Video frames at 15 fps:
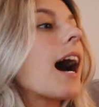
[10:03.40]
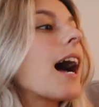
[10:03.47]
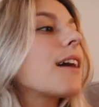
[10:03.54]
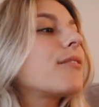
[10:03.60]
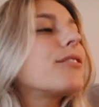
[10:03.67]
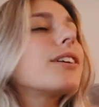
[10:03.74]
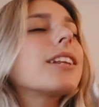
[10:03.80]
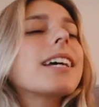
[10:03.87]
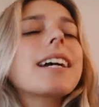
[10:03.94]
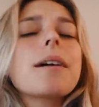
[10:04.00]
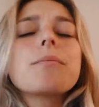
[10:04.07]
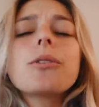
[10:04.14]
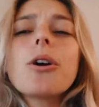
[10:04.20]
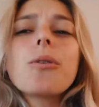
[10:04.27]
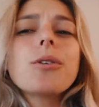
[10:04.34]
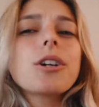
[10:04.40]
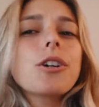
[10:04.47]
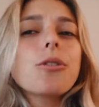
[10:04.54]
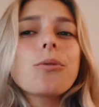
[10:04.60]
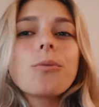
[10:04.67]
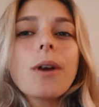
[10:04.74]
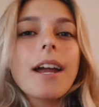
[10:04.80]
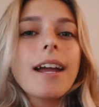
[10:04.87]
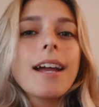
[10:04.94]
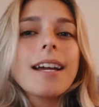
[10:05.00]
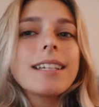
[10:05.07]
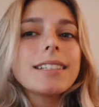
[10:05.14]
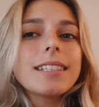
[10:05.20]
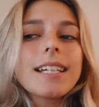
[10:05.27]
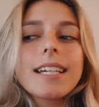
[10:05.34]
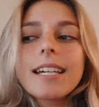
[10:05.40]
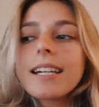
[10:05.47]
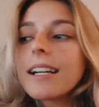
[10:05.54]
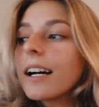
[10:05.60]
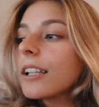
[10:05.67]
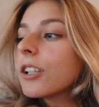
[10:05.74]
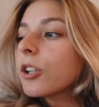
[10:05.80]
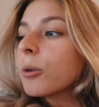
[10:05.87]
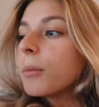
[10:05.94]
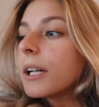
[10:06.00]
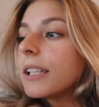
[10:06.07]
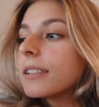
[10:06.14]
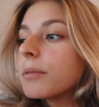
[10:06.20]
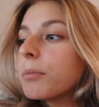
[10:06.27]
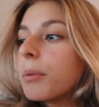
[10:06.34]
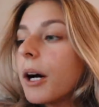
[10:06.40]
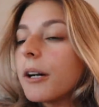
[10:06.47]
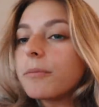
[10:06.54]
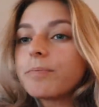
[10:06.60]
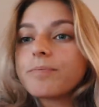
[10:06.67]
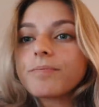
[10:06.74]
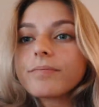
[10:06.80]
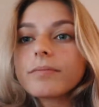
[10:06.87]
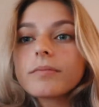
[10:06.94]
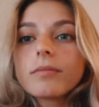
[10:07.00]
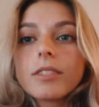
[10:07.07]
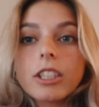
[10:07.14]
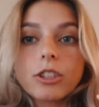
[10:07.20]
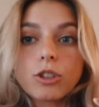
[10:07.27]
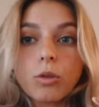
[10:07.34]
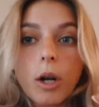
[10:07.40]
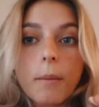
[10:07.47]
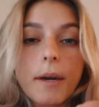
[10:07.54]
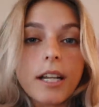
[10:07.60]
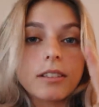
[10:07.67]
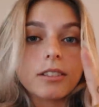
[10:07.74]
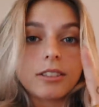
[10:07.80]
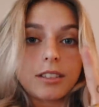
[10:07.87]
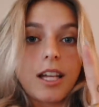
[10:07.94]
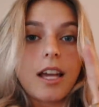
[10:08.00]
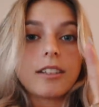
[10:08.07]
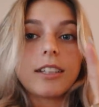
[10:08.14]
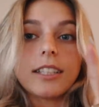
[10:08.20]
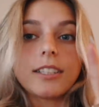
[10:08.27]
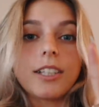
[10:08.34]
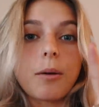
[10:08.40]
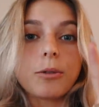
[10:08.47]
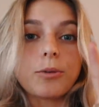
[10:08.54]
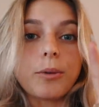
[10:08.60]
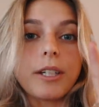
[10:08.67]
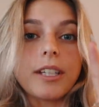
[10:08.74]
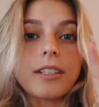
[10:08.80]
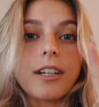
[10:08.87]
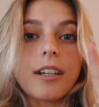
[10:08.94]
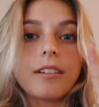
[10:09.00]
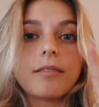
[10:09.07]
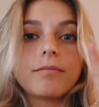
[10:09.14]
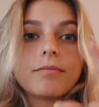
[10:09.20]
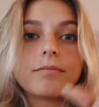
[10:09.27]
I feel like I'm going crazy a little bit. But 20 minutes, let's see how much we can get done.